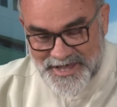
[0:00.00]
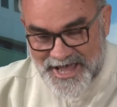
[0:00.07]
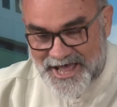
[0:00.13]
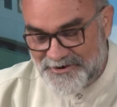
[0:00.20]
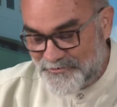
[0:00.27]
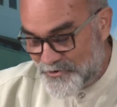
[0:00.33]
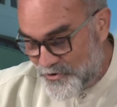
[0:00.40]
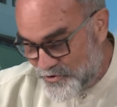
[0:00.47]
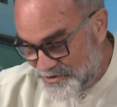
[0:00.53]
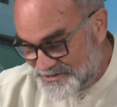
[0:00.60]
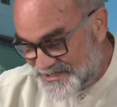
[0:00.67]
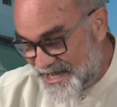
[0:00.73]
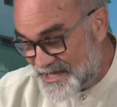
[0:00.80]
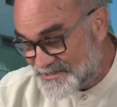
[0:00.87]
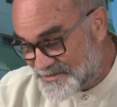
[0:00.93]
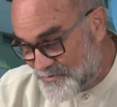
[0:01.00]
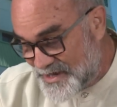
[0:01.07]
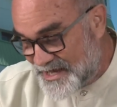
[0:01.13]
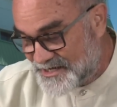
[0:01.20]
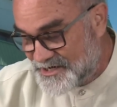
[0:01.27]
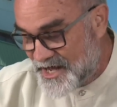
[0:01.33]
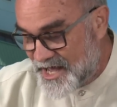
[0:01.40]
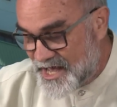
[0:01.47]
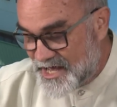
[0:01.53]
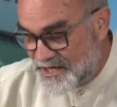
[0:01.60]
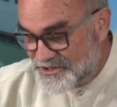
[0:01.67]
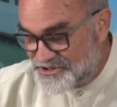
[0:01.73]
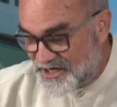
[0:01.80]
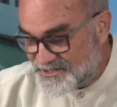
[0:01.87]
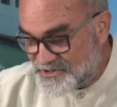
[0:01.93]
had roads. Yes, we had
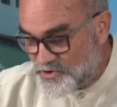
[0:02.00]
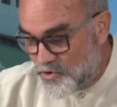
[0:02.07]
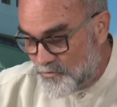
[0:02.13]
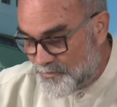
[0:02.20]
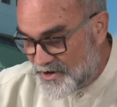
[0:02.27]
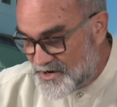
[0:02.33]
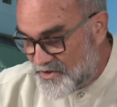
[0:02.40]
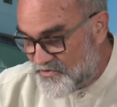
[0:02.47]
just opened